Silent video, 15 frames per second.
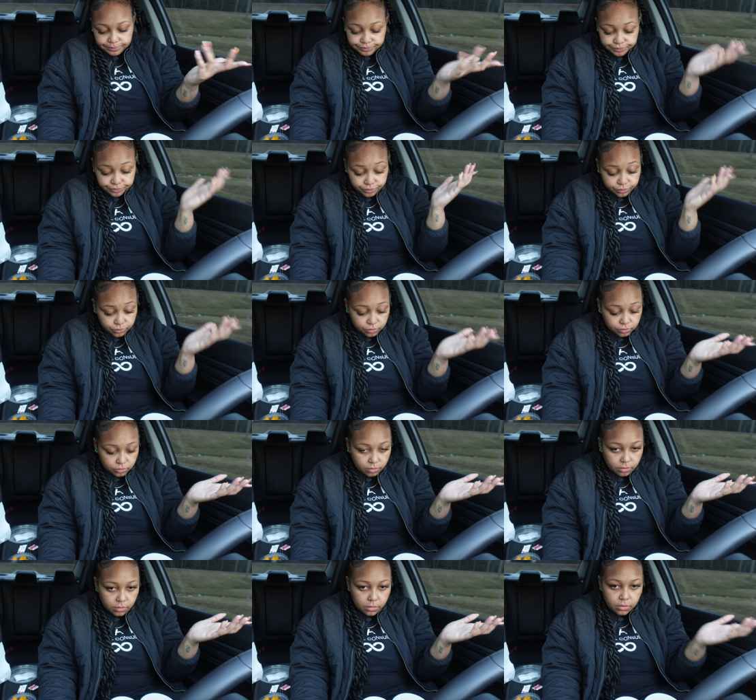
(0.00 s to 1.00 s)
you can
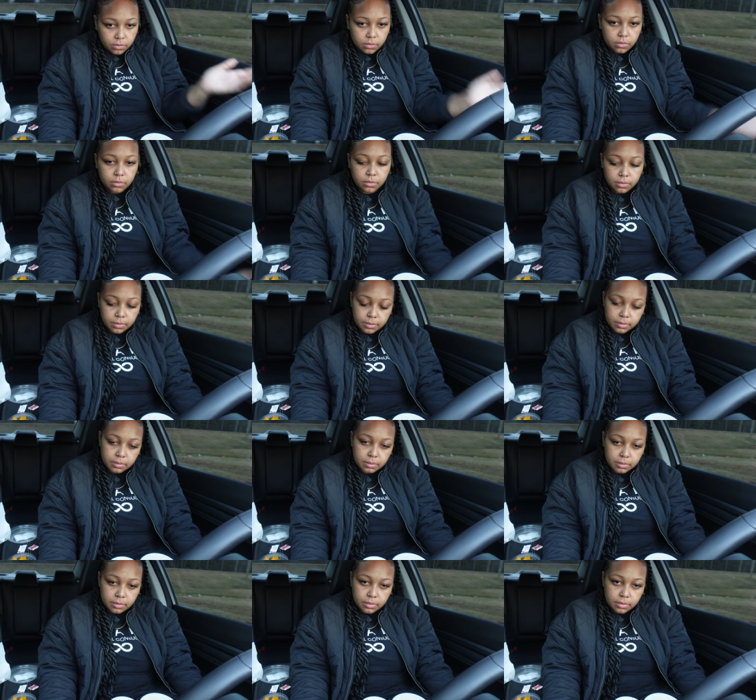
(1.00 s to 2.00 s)
interrupt the voice
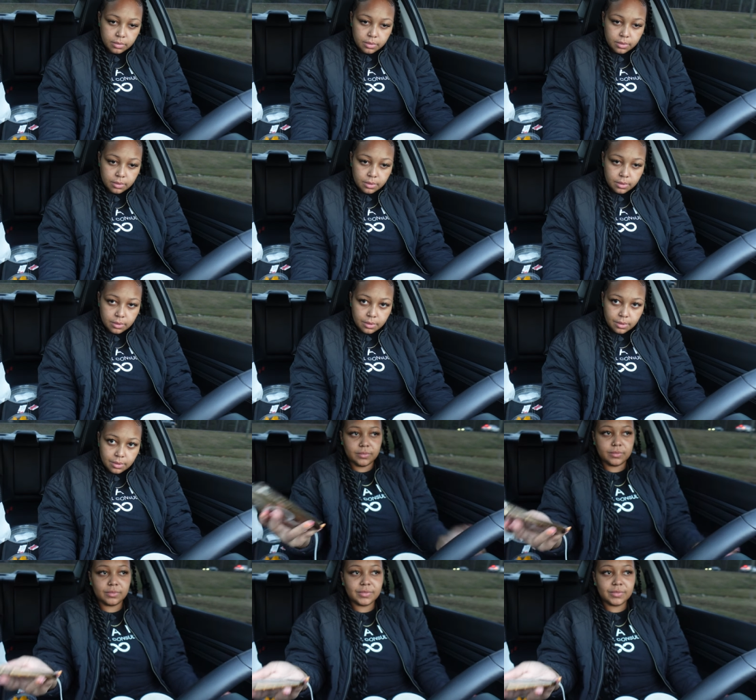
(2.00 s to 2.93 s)
prompt and give a command in